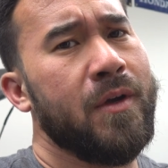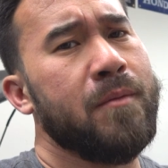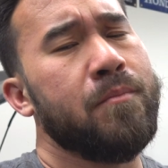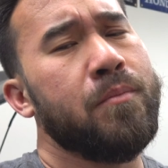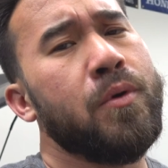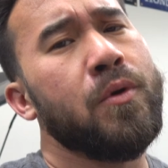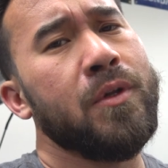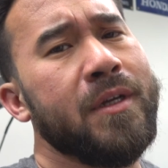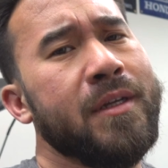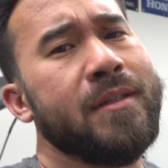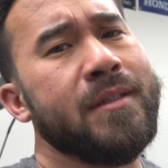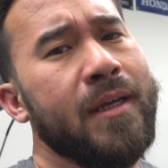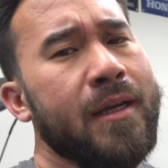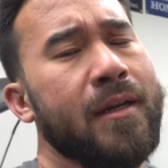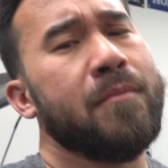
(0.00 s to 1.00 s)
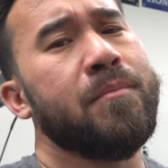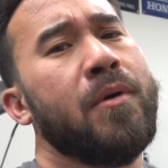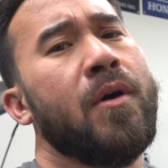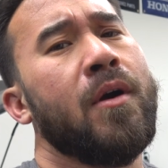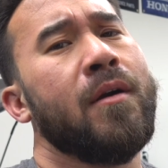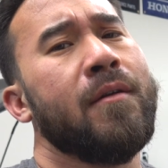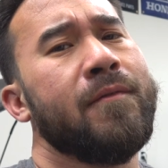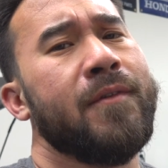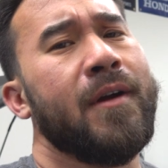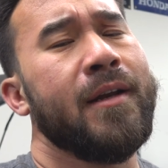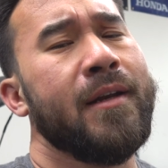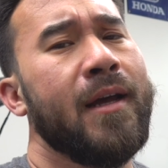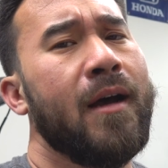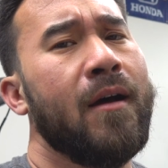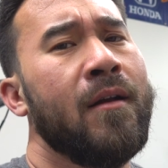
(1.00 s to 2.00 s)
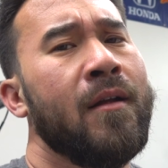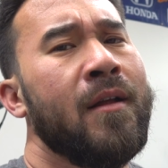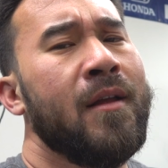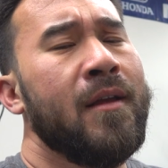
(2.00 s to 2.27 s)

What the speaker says: ahead and pull it and take it apart and find out.